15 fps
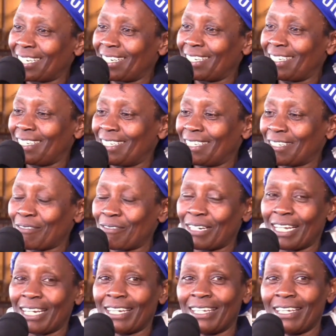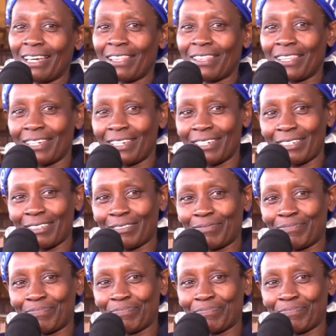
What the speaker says: and when I hear the